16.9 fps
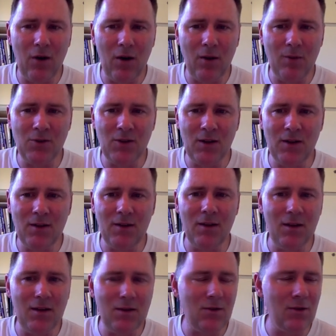object
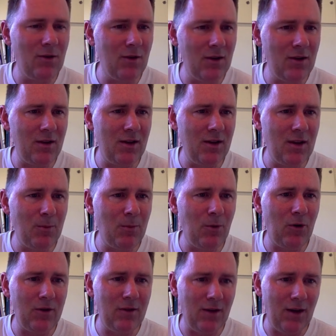into the cleanup
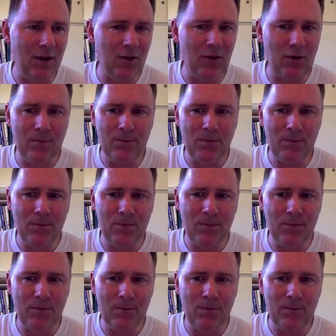container.